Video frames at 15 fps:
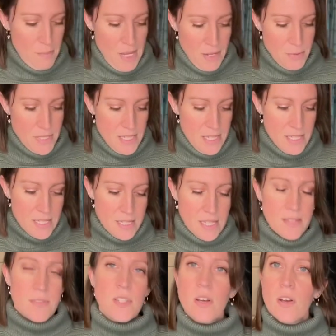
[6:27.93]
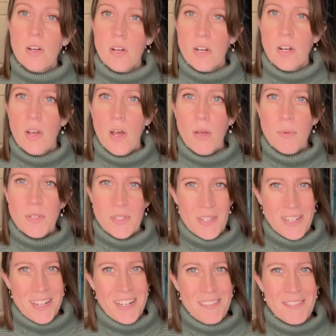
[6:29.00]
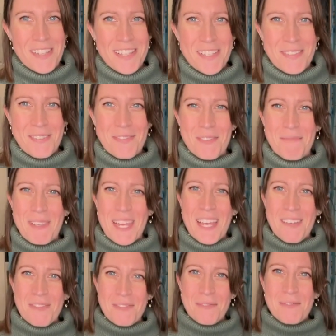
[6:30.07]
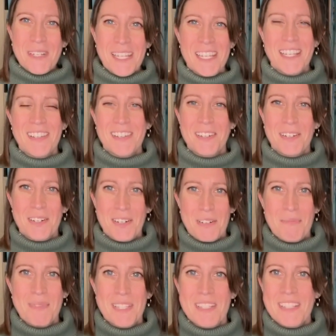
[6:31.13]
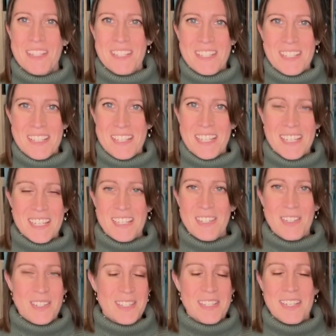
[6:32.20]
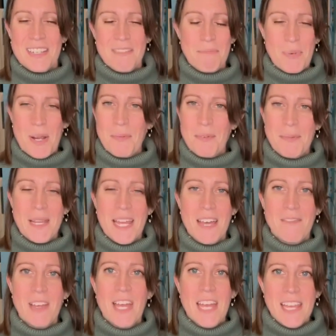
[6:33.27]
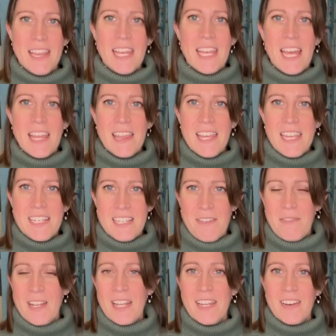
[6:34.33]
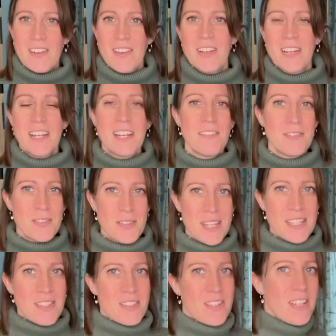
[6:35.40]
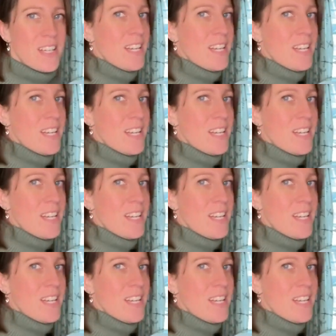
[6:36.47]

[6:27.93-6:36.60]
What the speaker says: I would say the sleeves are almost long enough on this one for me. I have really long arms. It's just a problem I have. They definitely are long enough, so that's good.